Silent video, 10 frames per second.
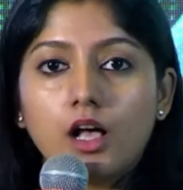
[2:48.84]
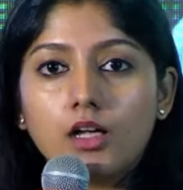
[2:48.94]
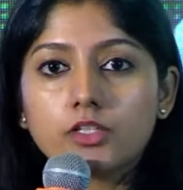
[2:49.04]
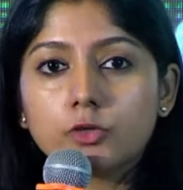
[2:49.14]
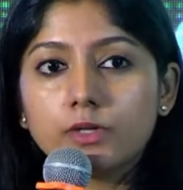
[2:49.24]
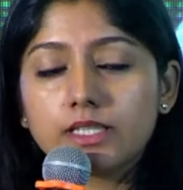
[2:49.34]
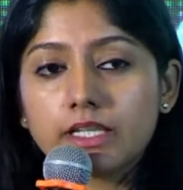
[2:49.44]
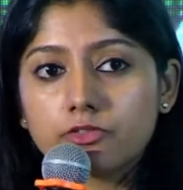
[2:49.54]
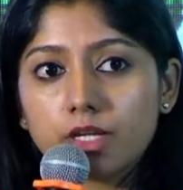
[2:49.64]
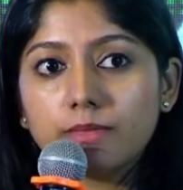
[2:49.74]
So it's
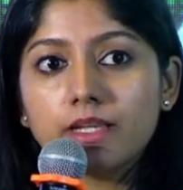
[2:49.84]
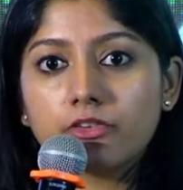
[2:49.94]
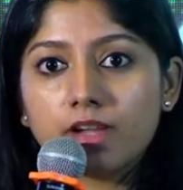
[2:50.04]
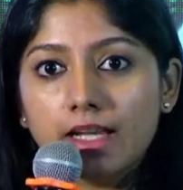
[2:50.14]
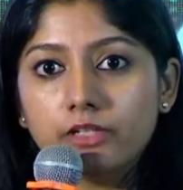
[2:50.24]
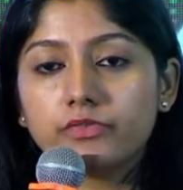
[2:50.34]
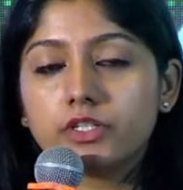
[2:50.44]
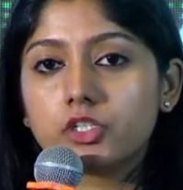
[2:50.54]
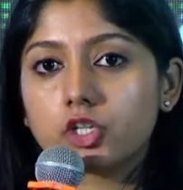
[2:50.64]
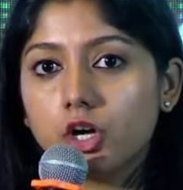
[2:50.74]
extremely
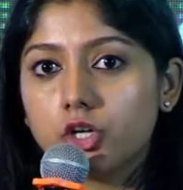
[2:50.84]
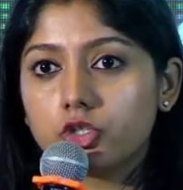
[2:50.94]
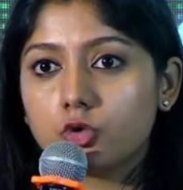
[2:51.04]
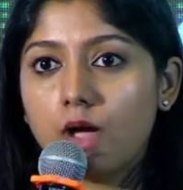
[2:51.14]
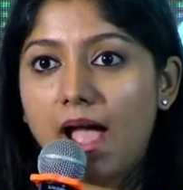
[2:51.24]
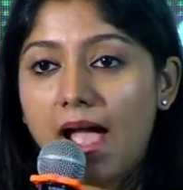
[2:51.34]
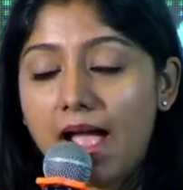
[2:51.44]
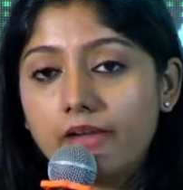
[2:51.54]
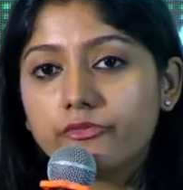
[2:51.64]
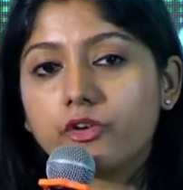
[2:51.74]
relevant to
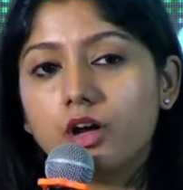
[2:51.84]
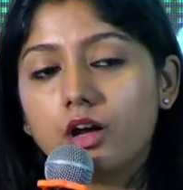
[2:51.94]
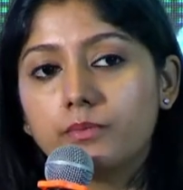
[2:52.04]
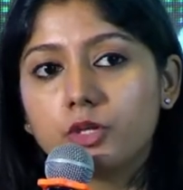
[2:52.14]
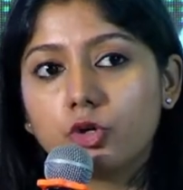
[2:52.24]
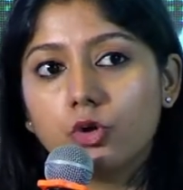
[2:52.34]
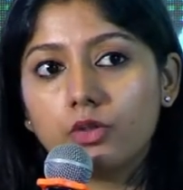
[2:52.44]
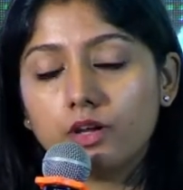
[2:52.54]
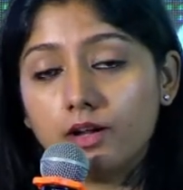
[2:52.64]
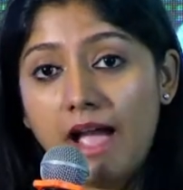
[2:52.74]
have, you
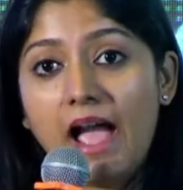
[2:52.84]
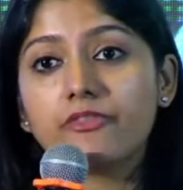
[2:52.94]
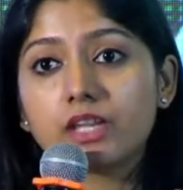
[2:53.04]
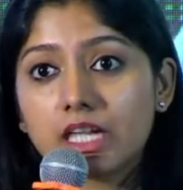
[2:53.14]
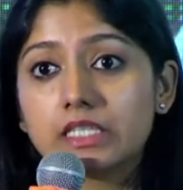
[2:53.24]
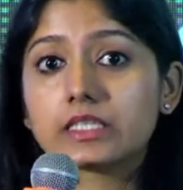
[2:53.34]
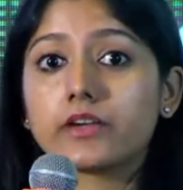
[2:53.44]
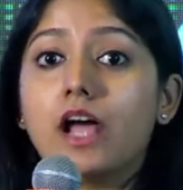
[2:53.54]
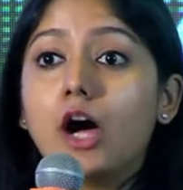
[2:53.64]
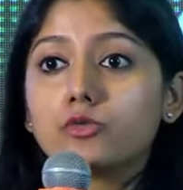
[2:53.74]
know, have the kids
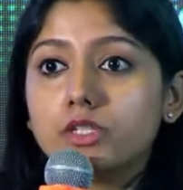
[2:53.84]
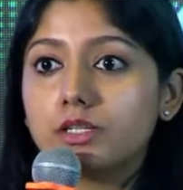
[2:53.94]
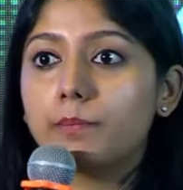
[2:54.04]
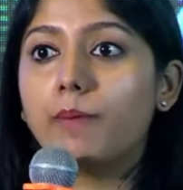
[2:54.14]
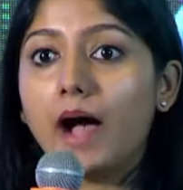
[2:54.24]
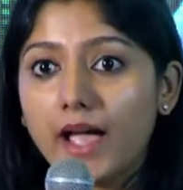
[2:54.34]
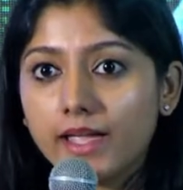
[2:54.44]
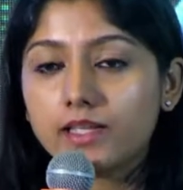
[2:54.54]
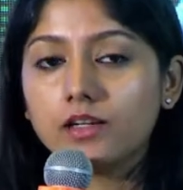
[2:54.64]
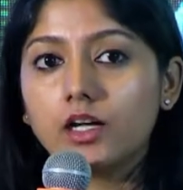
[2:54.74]
surrounded
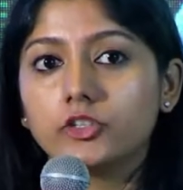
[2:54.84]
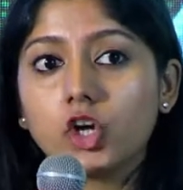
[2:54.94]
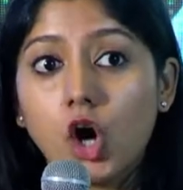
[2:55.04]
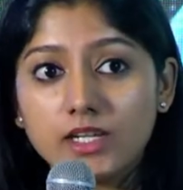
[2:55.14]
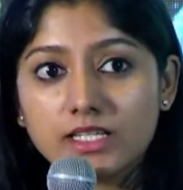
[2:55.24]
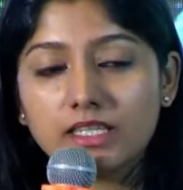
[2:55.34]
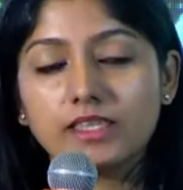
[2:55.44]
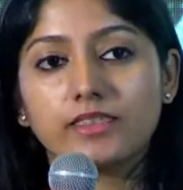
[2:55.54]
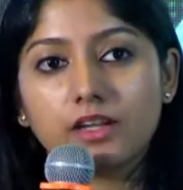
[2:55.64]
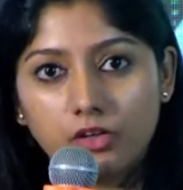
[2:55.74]
by the
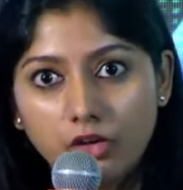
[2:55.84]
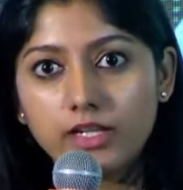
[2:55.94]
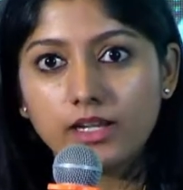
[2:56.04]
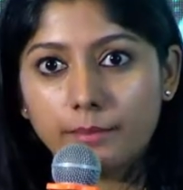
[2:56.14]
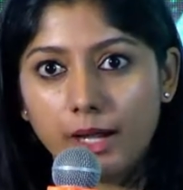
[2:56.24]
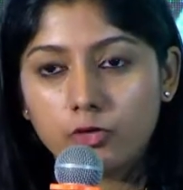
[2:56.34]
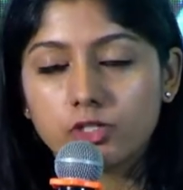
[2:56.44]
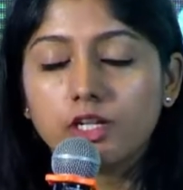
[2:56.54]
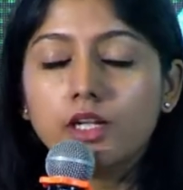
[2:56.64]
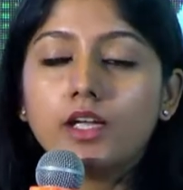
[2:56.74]
content that they're learning
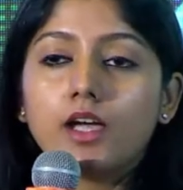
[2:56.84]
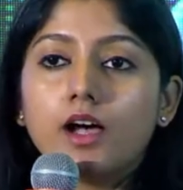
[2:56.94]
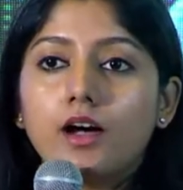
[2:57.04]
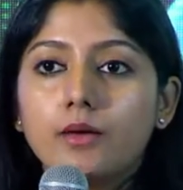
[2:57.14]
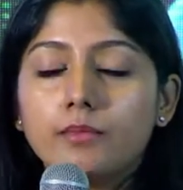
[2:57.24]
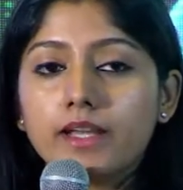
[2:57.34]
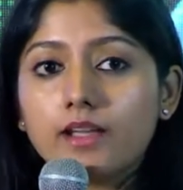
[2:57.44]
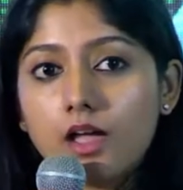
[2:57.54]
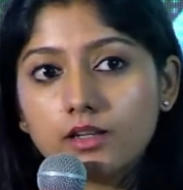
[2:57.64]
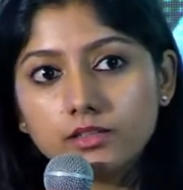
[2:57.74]
about. And
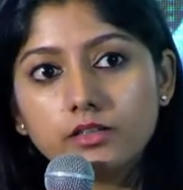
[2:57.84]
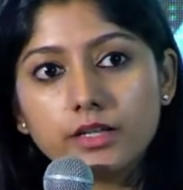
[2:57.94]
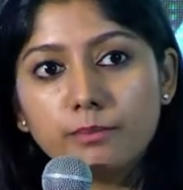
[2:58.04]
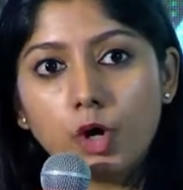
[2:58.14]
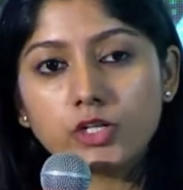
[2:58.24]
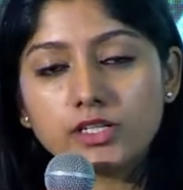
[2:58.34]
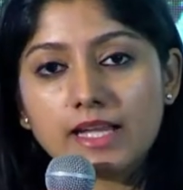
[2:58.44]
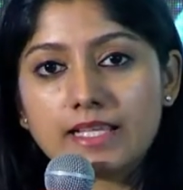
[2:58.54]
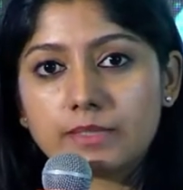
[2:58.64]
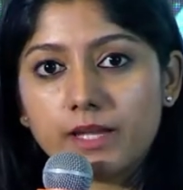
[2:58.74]
another important
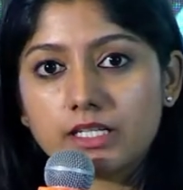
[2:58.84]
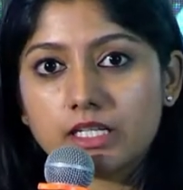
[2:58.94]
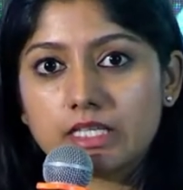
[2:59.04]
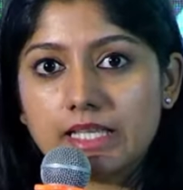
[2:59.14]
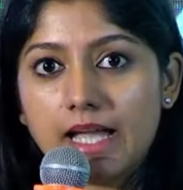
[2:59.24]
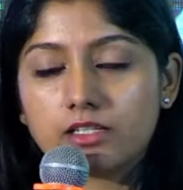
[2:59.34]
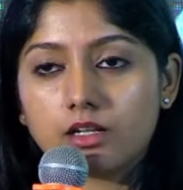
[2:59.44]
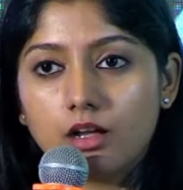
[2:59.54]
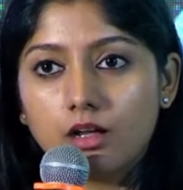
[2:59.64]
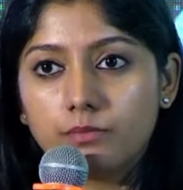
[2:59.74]
aspect is that
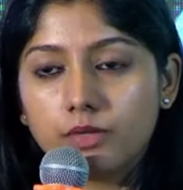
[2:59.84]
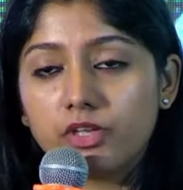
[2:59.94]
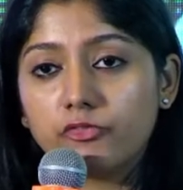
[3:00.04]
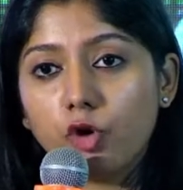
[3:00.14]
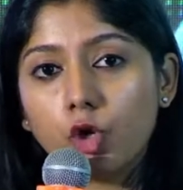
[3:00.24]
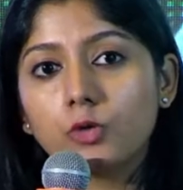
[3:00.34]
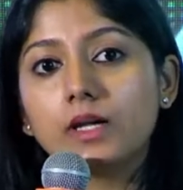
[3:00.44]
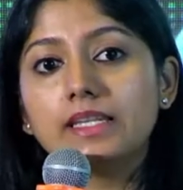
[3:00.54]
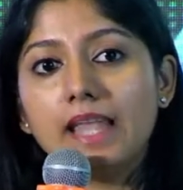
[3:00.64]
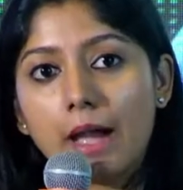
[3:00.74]
we follow
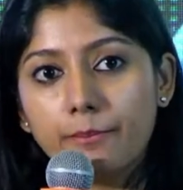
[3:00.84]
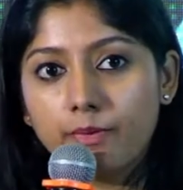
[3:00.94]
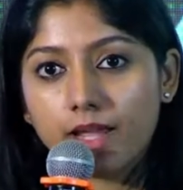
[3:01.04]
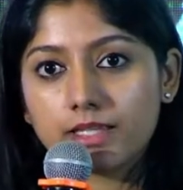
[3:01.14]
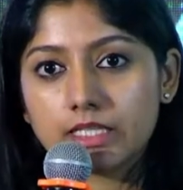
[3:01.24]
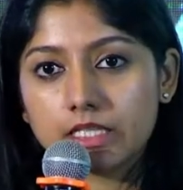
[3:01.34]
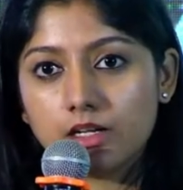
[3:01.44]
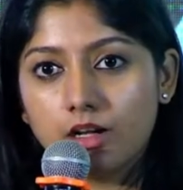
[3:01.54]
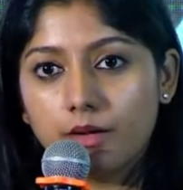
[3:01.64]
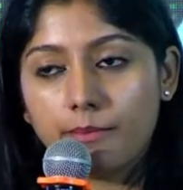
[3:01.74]
a lab-based
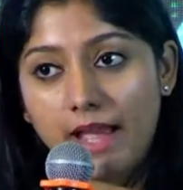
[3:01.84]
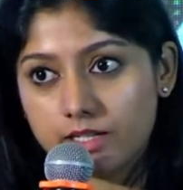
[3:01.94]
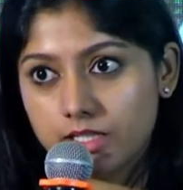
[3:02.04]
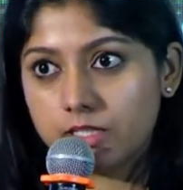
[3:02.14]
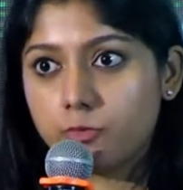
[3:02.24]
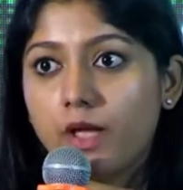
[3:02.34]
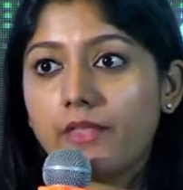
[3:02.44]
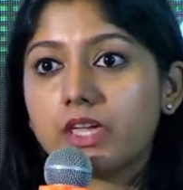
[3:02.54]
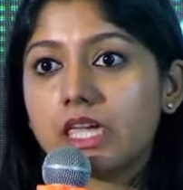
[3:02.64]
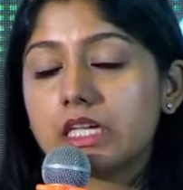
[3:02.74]
practice
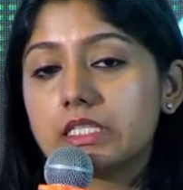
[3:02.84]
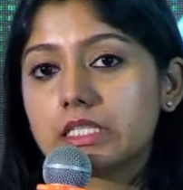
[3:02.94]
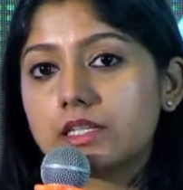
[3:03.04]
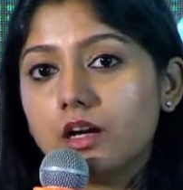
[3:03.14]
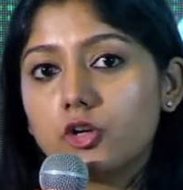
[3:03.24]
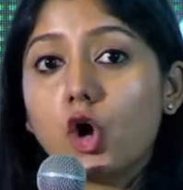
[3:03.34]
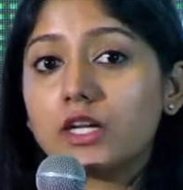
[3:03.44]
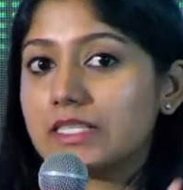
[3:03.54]
where the kids are not